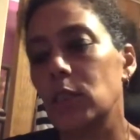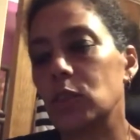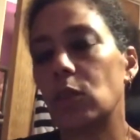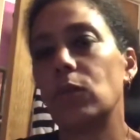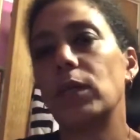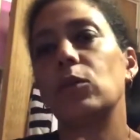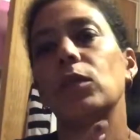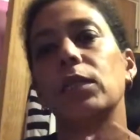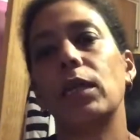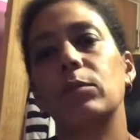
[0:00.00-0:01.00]
So I'll write all
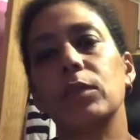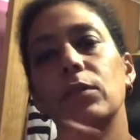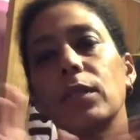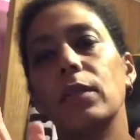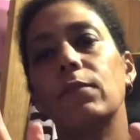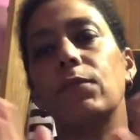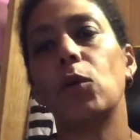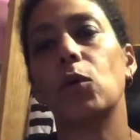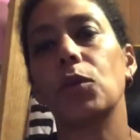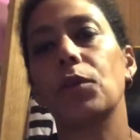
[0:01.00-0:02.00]
your names down, and then the
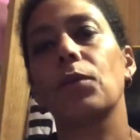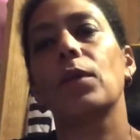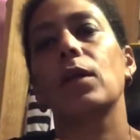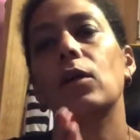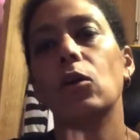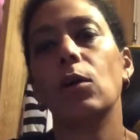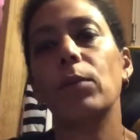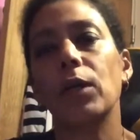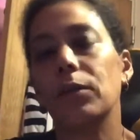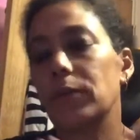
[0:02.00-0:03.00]
4th I'll come
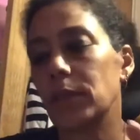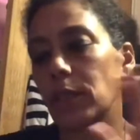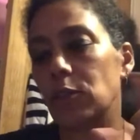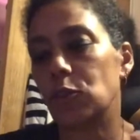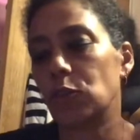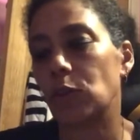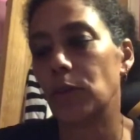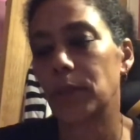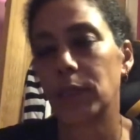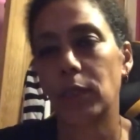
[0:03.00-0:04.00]
on and then draw,
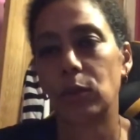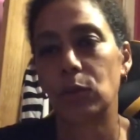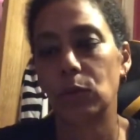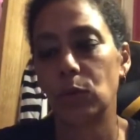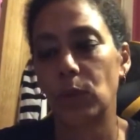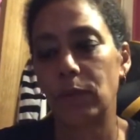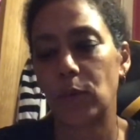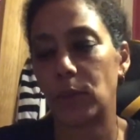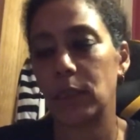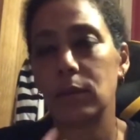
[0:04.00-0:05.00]
and then whoever
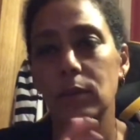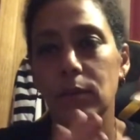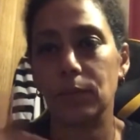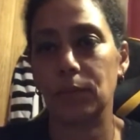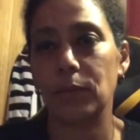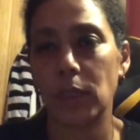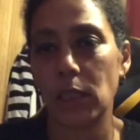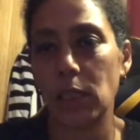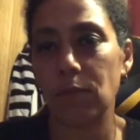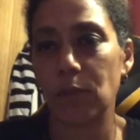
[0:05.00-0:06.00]
wins, I'll
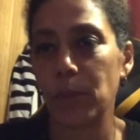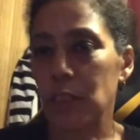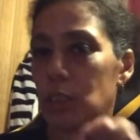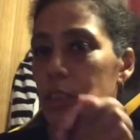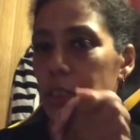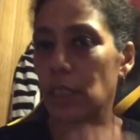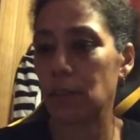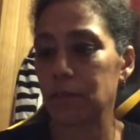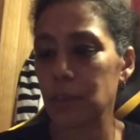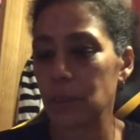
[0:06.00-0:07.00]
get your information and send it
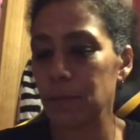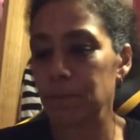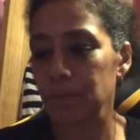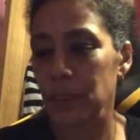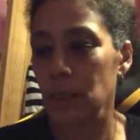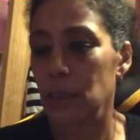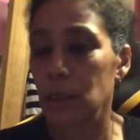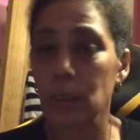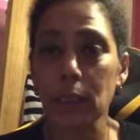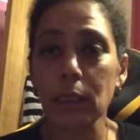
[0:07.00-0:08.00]
off to you.
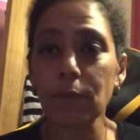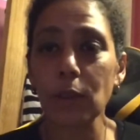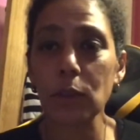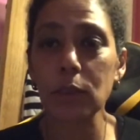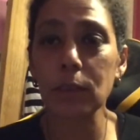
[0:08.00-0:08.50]
So that's it, folks.